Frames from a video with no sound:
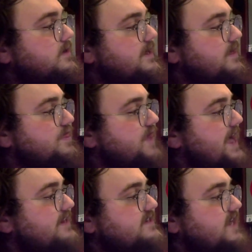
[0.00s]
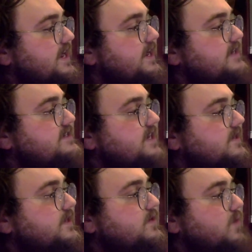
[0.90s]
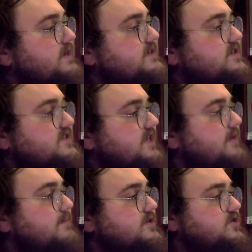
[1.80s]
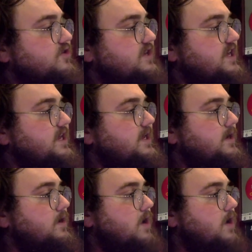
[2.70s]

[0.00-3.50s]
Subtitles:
And that day, Tilly went to see Mr. Keene.